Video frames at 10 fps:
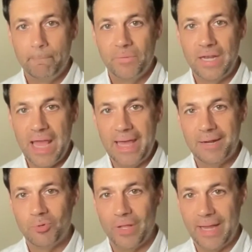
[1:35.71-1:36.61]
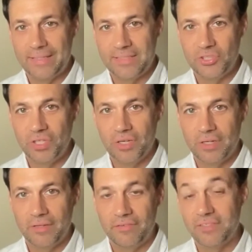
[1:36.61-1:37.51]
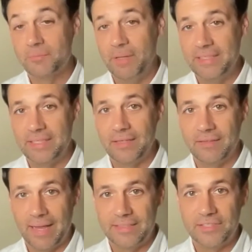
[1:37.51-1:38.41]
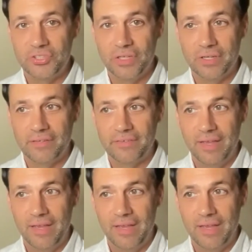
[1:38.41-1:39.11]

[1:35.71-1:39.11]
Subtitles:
an animal as injurious, a species as injurious.